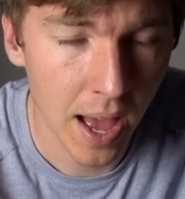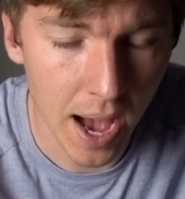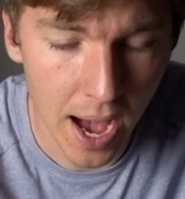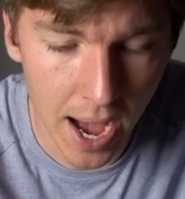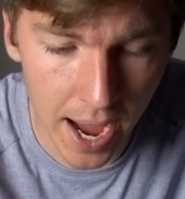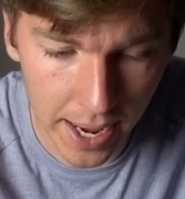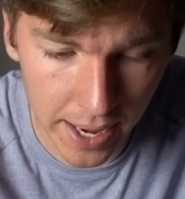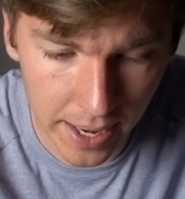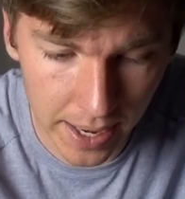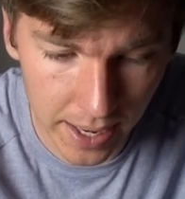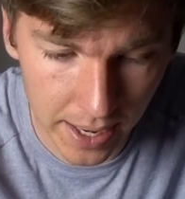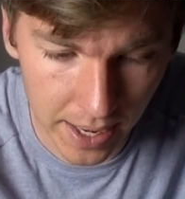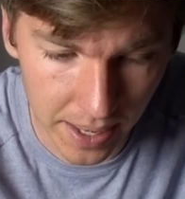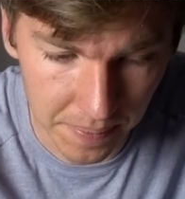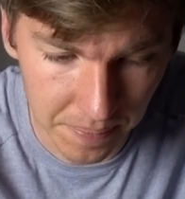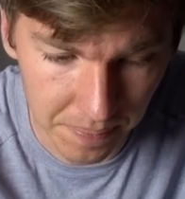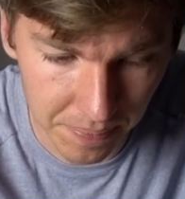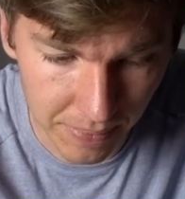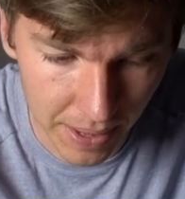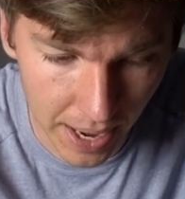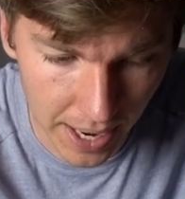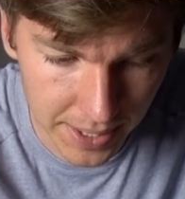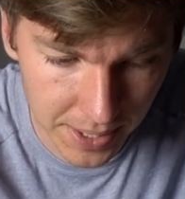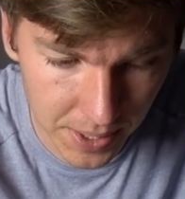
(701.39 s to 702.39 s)
I
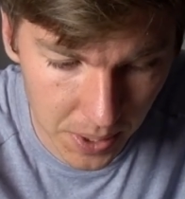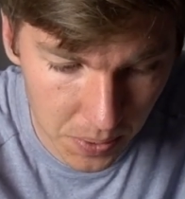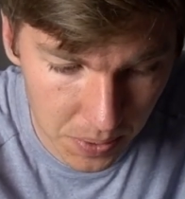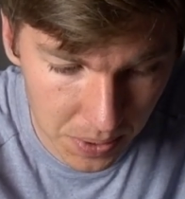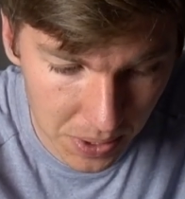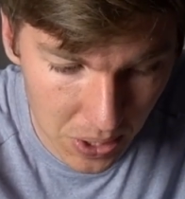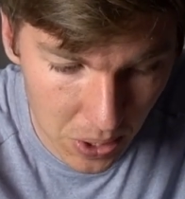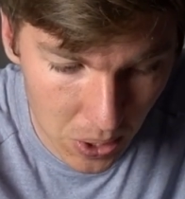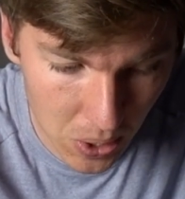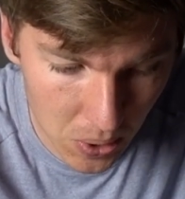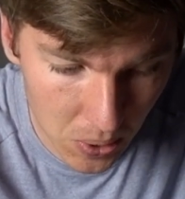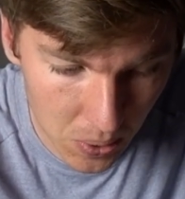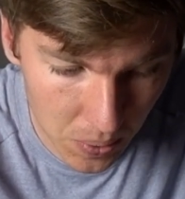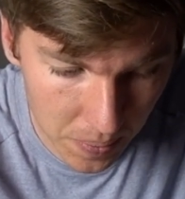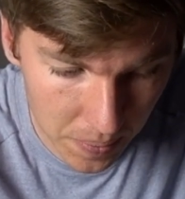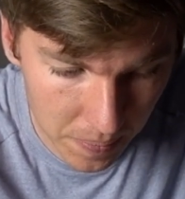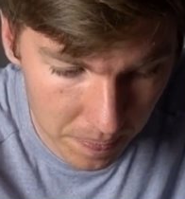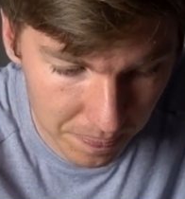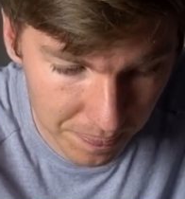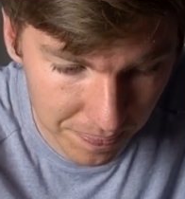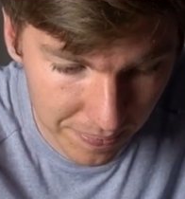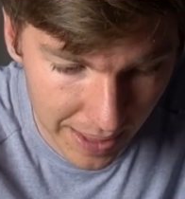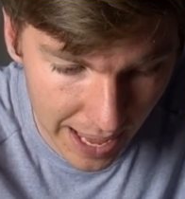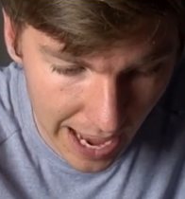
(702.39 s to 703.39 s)
don't know
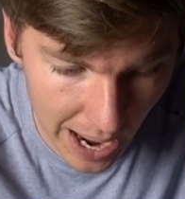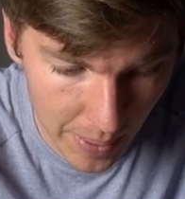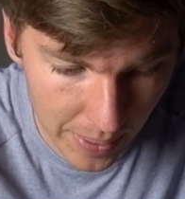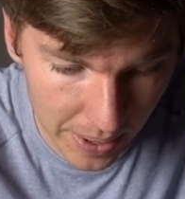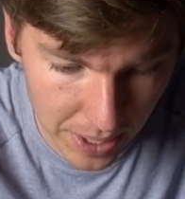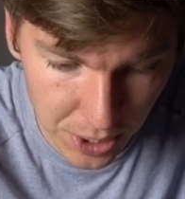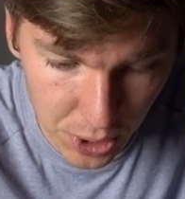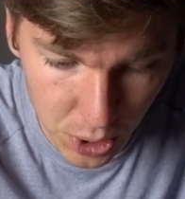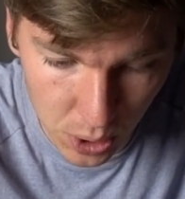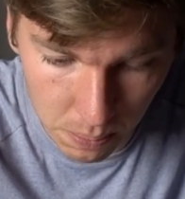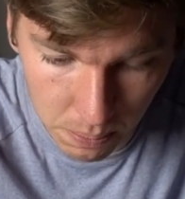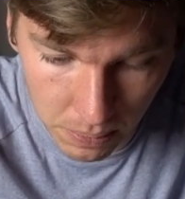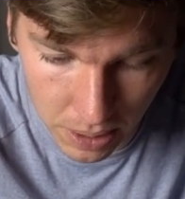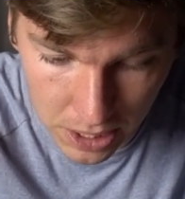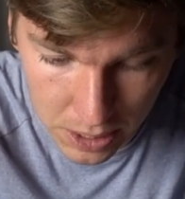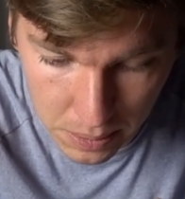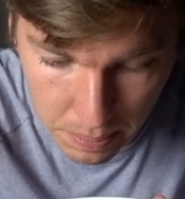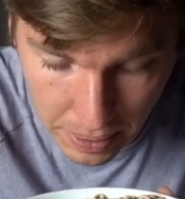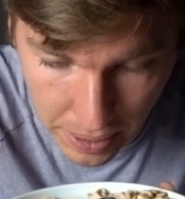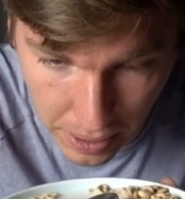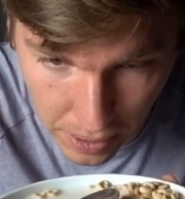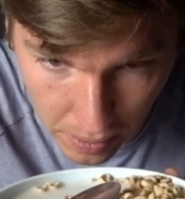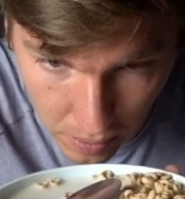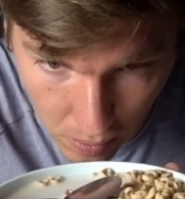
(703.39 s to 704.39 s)
how it could do much
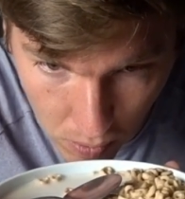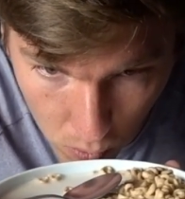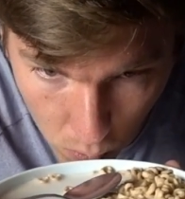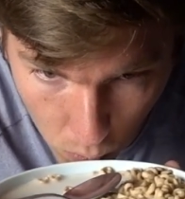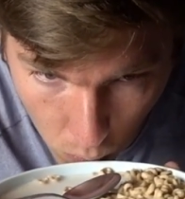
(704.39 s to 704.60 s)
better.